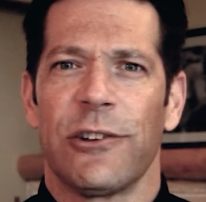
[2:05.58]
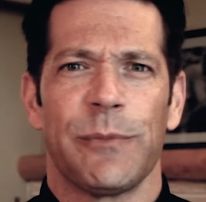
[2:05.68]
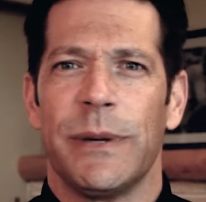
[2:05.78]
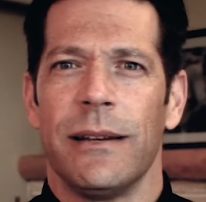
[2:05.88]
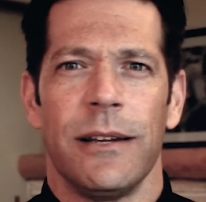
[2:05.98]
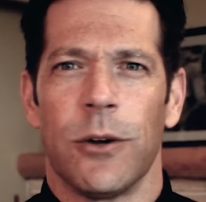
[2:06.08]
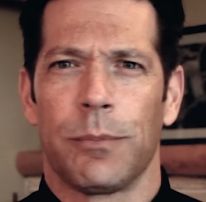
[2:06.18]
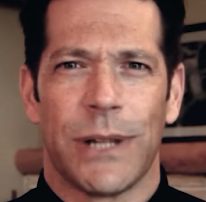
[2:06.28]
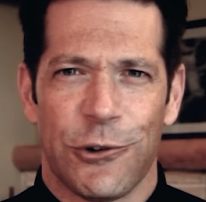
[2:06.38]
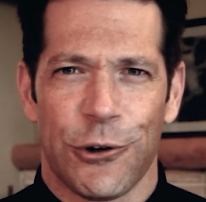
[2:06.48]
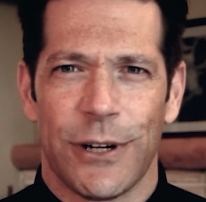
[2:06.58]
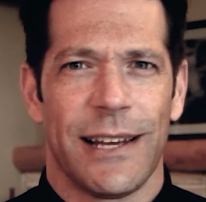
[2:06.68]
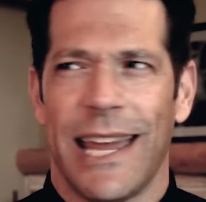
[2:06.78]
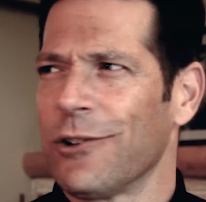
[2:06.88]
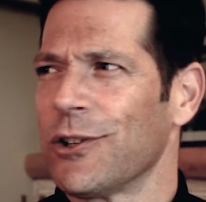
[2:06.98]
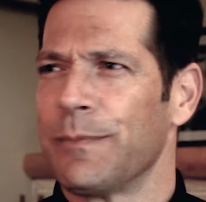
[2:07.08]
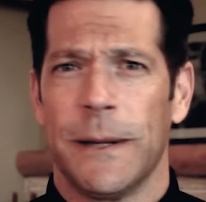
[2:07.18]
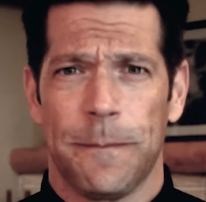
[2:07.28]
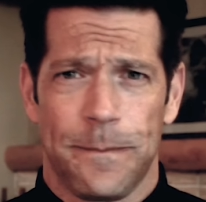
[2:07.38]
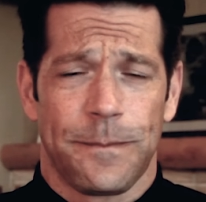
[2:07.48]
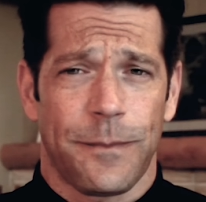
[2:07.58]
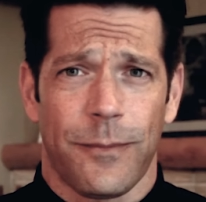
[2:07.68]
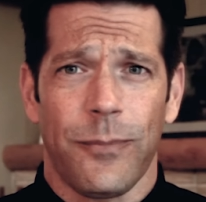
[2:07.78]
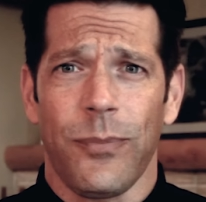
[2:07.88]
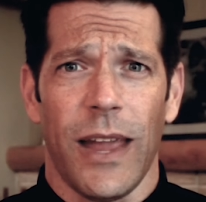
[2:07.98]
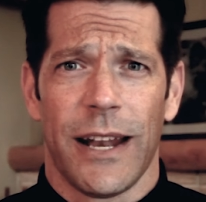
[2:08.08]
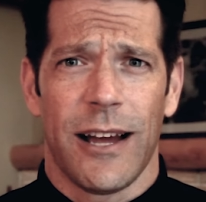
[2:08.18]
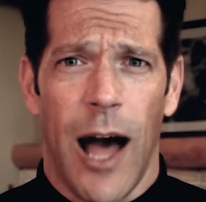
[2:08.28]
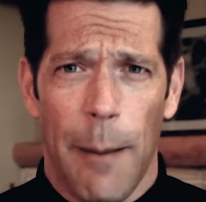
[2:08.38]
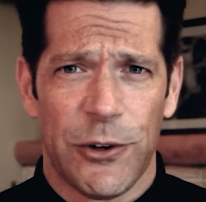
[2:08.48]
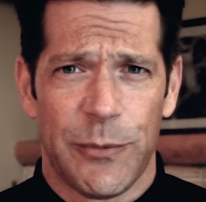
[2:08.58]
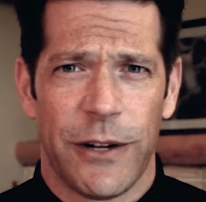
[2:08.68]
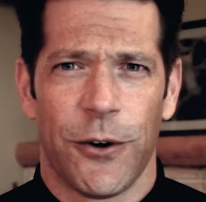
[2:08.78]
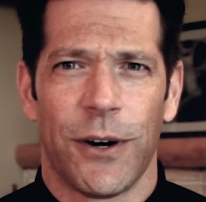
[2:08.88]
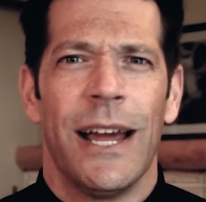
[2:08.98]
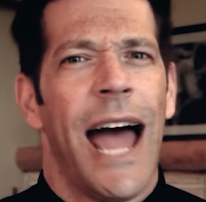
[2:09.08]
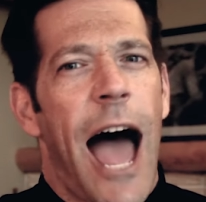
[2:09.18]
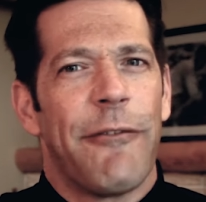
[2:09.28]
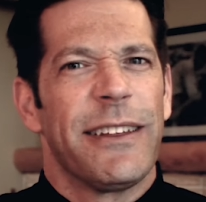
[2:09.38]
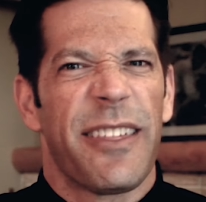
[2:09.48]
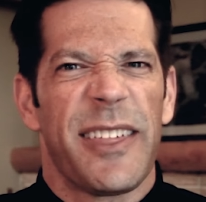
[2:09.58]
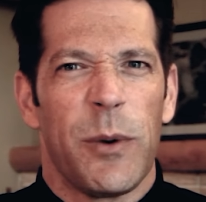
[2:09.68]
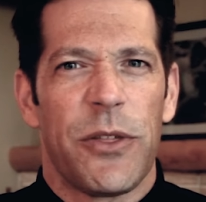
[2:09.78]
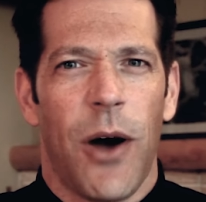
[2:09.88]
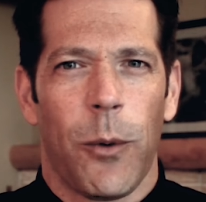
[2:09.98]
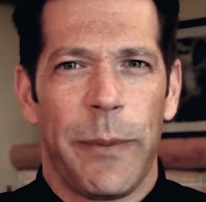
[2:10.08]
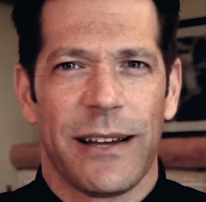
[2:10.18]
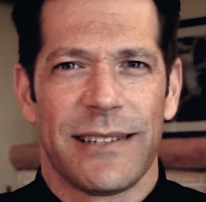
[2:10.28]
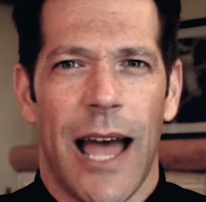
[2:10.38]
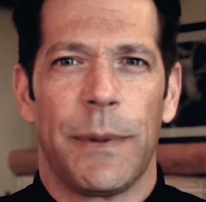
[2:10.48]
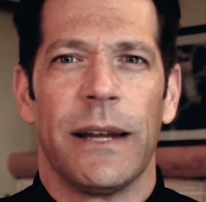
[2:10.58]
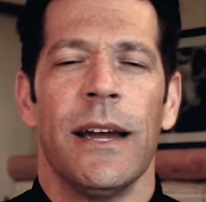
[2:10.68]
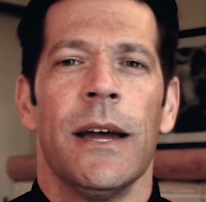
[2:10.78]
just be, you know, pleasure, and it can't just be an accomplishment or having the thing we thought would make us happy.